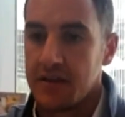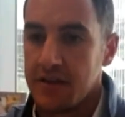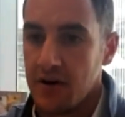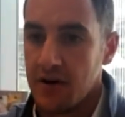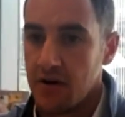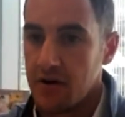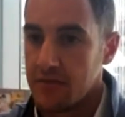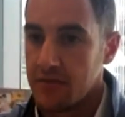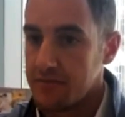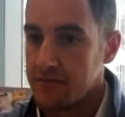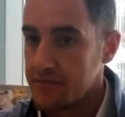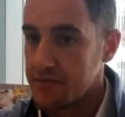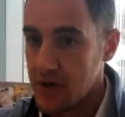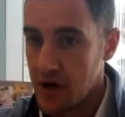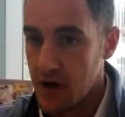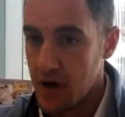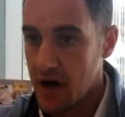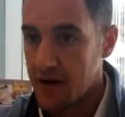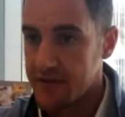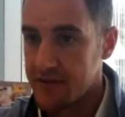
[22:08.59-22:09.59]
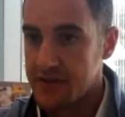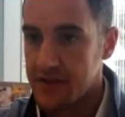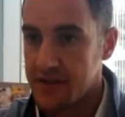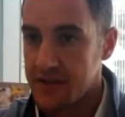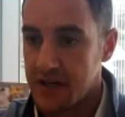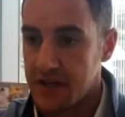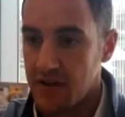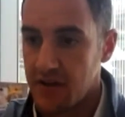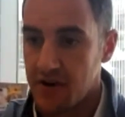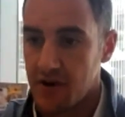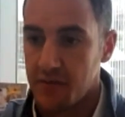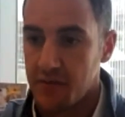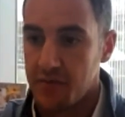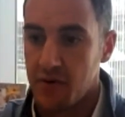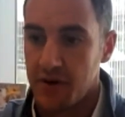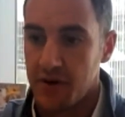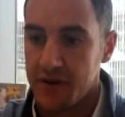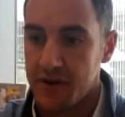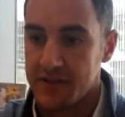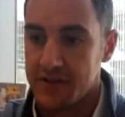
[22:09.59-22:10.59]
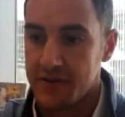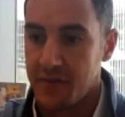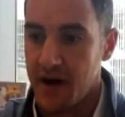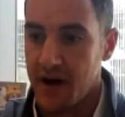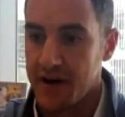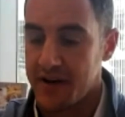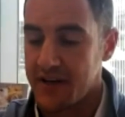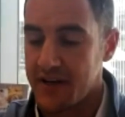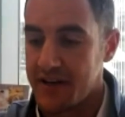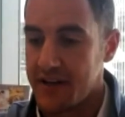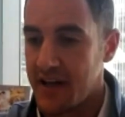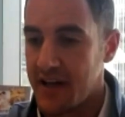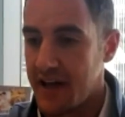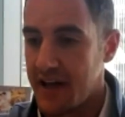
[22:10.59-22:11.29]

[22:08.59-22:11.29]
They'll obviously tell their employees about it,